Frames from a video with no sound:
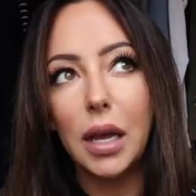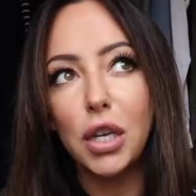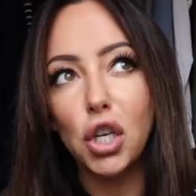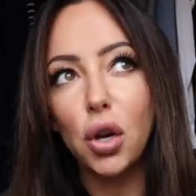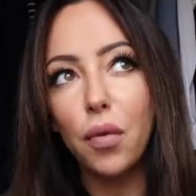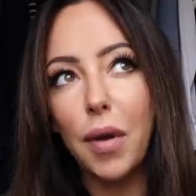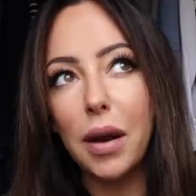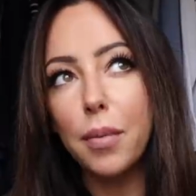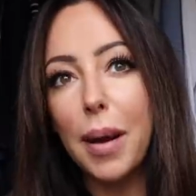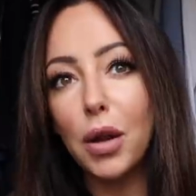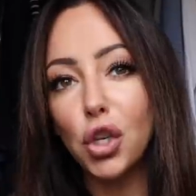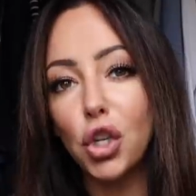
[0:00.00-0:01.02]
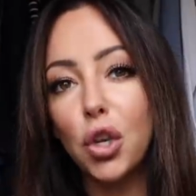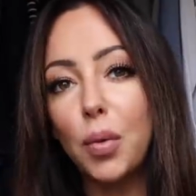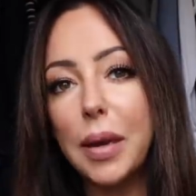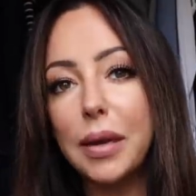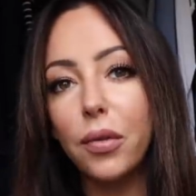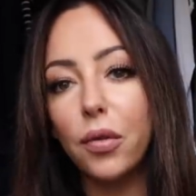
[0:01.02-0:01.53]
It took around about
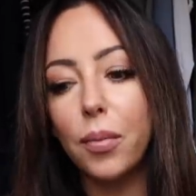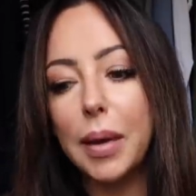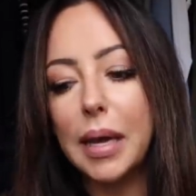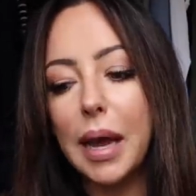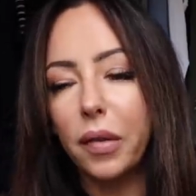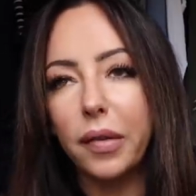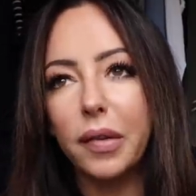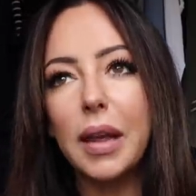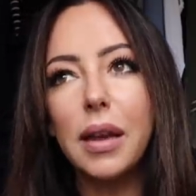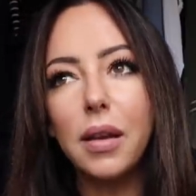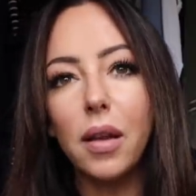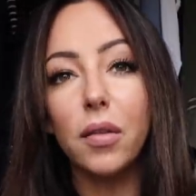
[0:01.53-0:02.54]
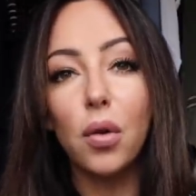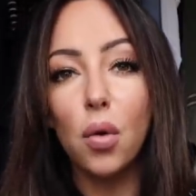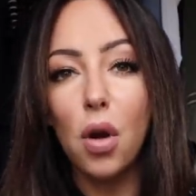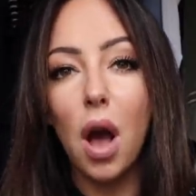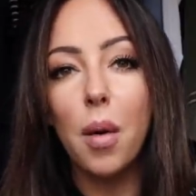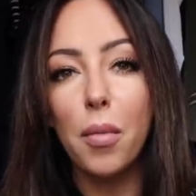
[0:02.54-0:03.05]
2 weeks for me. The skin does
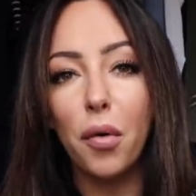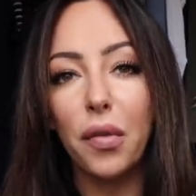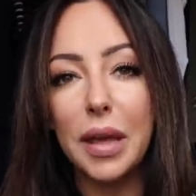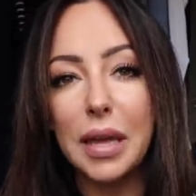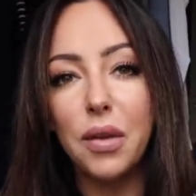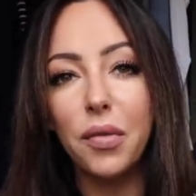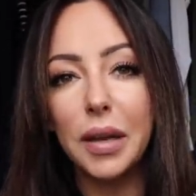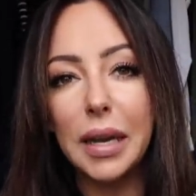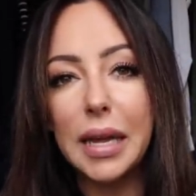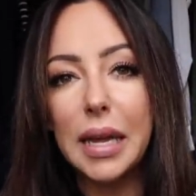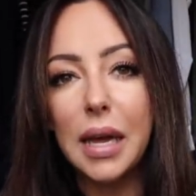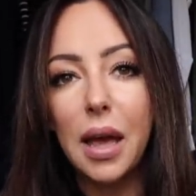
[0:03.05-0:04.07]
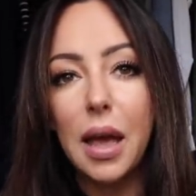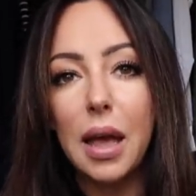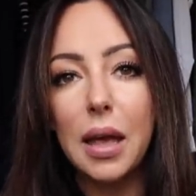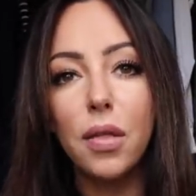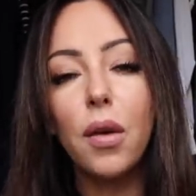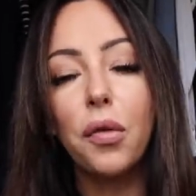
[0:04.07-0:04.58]
not come off evenly.
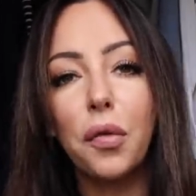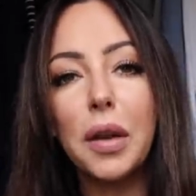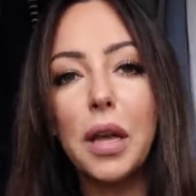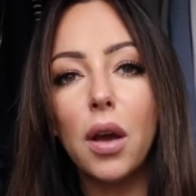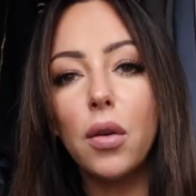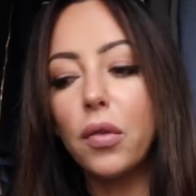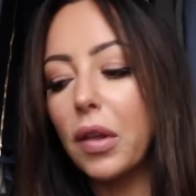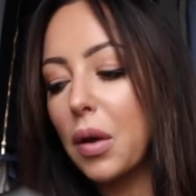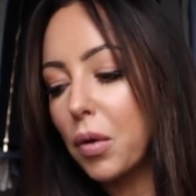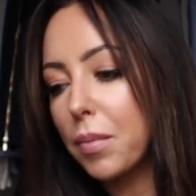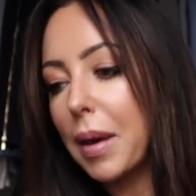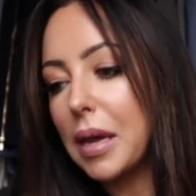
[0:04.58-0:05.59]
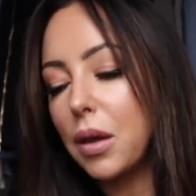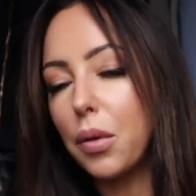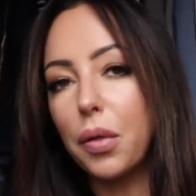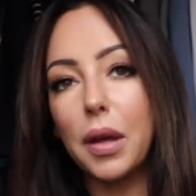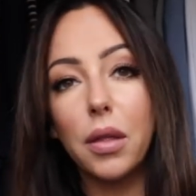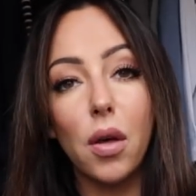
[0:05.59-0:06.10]
In those videos, it would make you
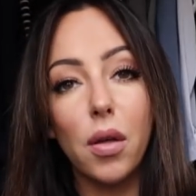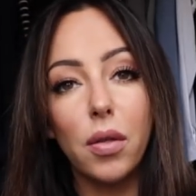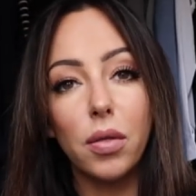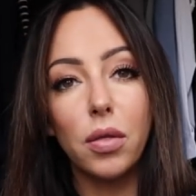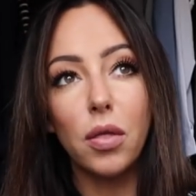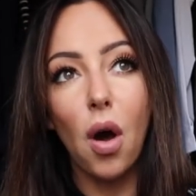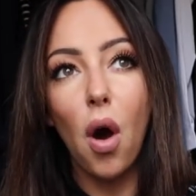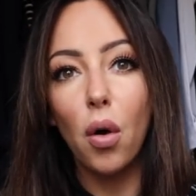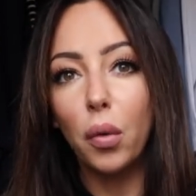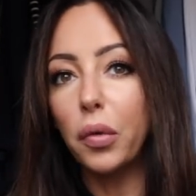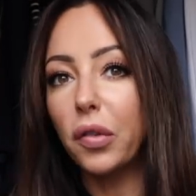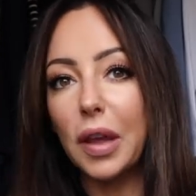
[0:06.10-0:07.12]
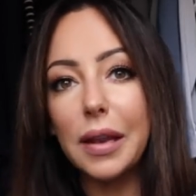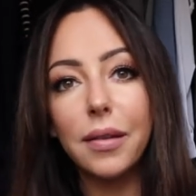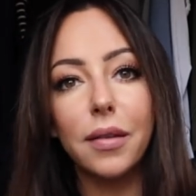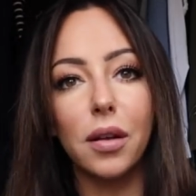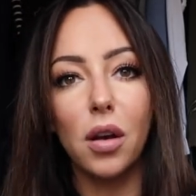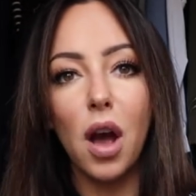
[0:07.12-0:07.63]
think that the whole
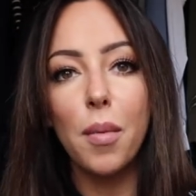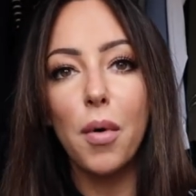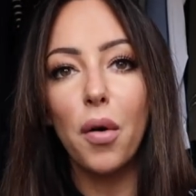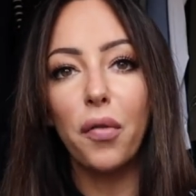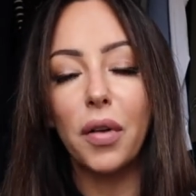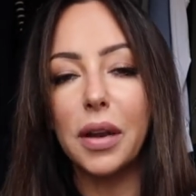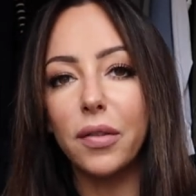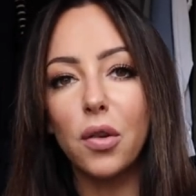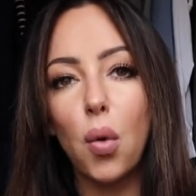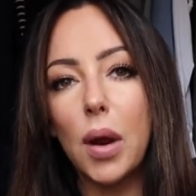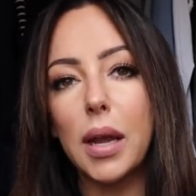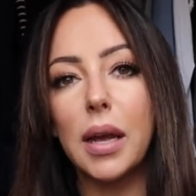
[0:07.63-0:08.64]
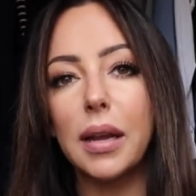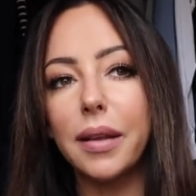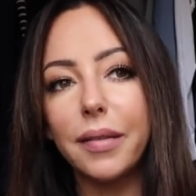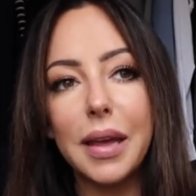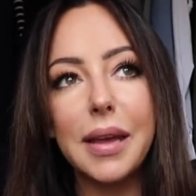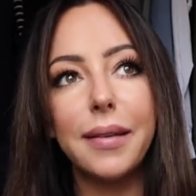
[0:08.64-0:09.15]
skin's gonna come off and it's quick and
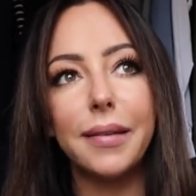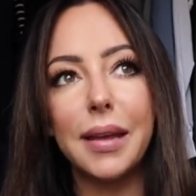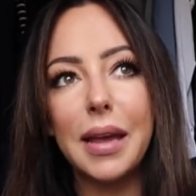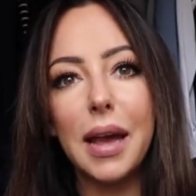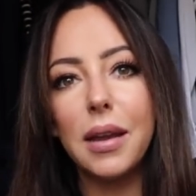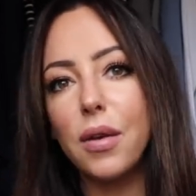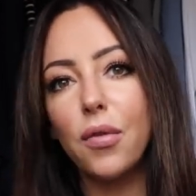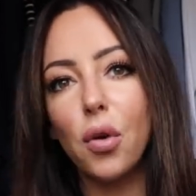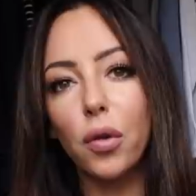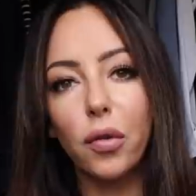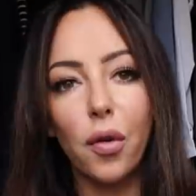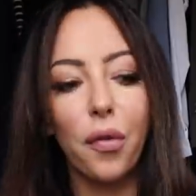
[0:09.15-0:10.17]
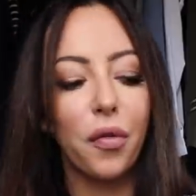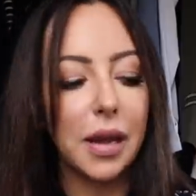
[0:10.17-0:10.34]
it's easy and you've got soft